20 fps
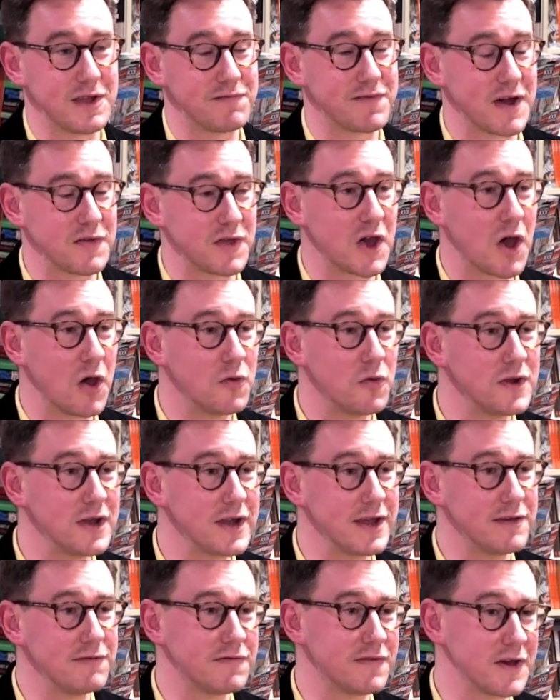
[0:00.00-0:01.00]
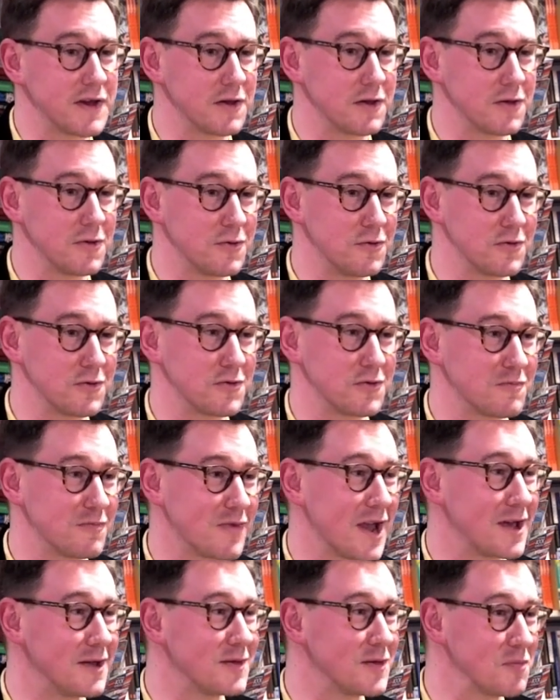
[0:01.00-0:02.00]
fact the only figure who sort of
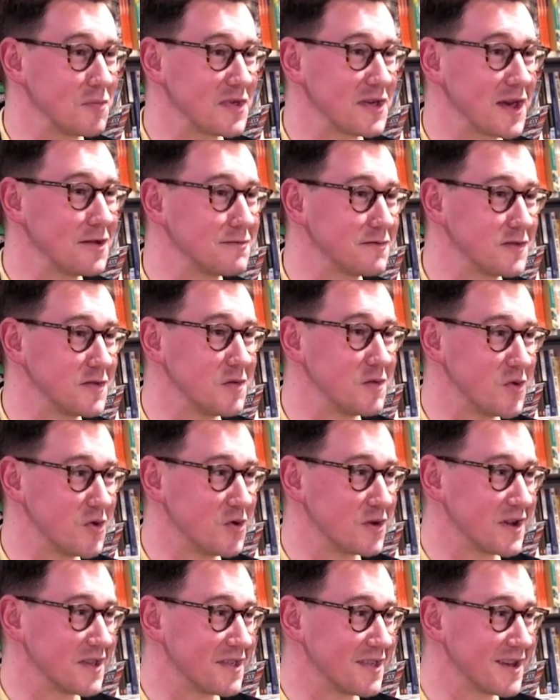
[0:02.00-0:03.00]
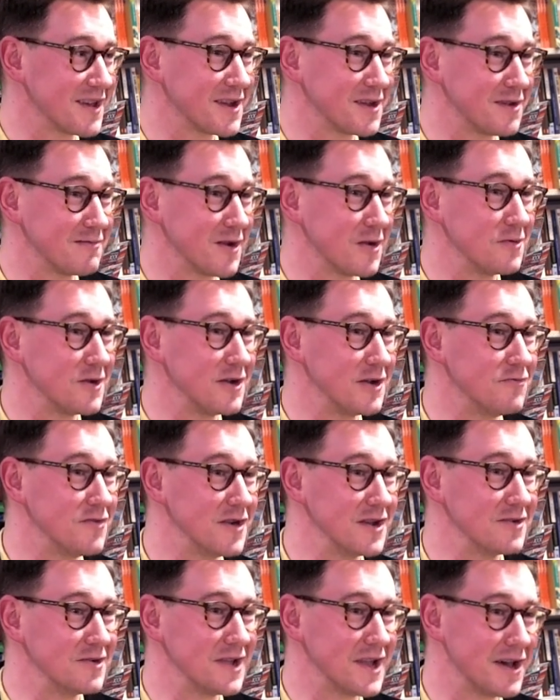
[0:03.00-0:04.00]
plays himself in the book, is the kind of only
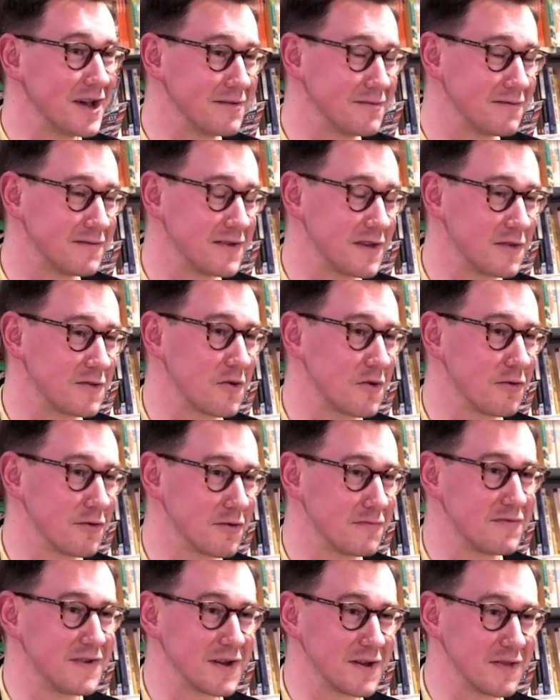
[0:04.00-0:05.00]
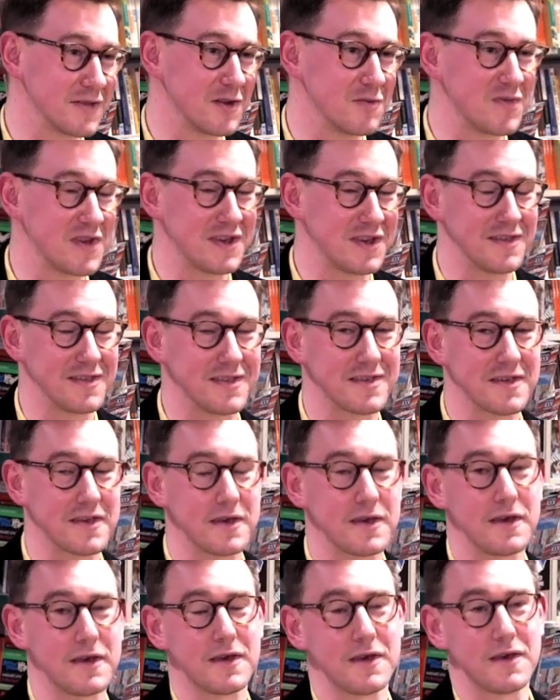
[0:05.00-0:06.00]
real life historical figure that appears
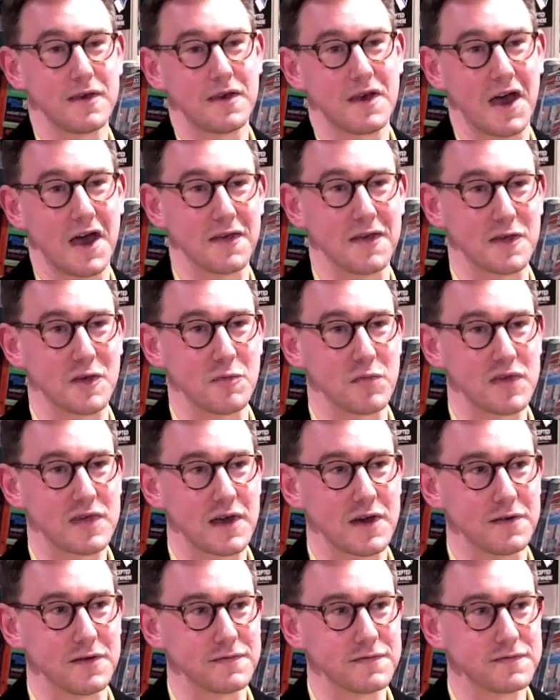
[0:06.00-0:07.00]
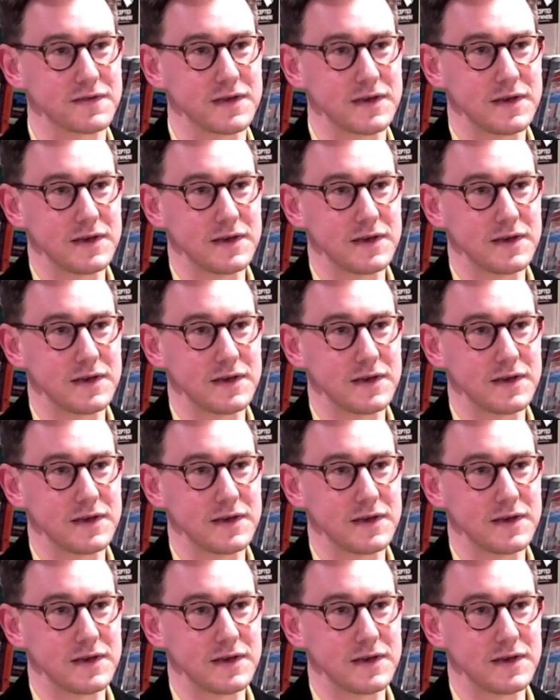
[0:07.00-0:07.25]
as himself.